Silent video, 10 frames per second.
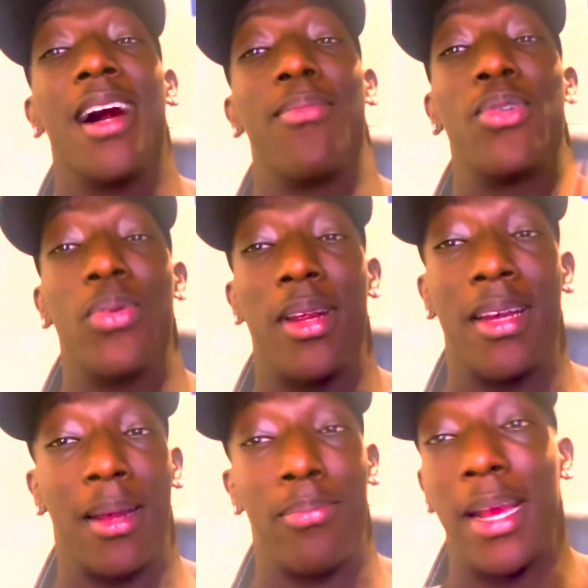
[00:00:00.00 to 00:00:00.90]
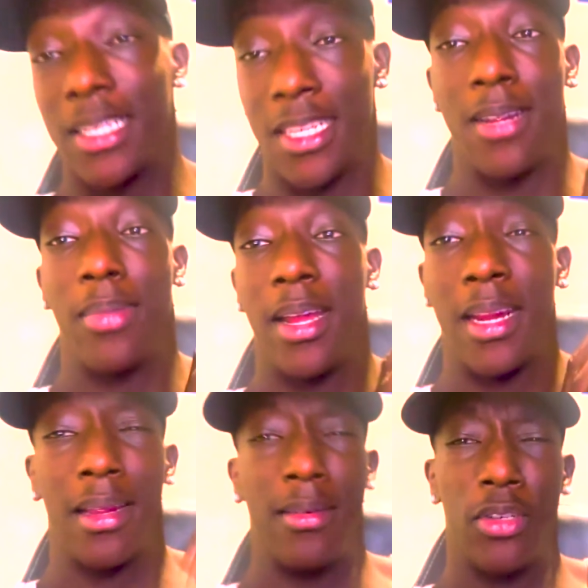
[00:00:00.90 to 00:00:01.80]
I'm doing it because I'm passionate about it.
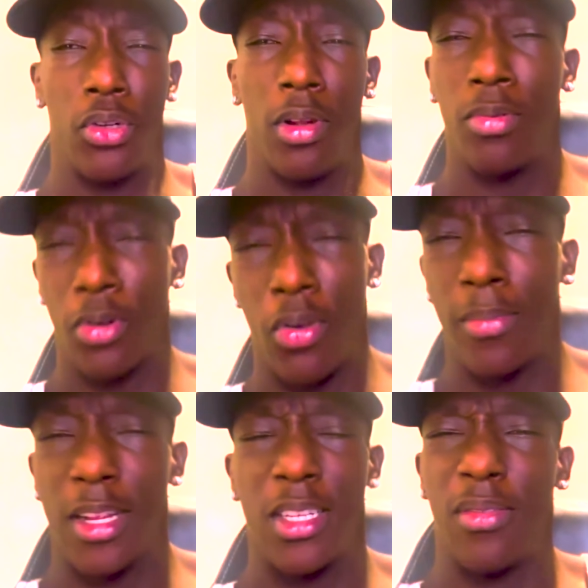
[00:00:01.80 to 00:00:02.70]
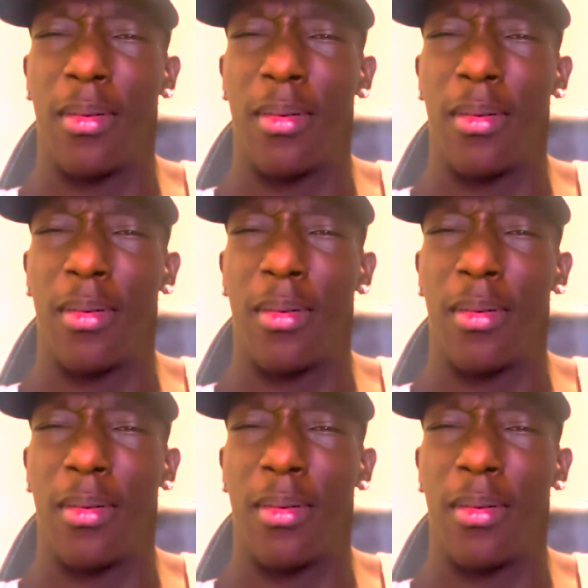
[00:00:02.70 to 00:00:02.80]
I enjoy recording myself.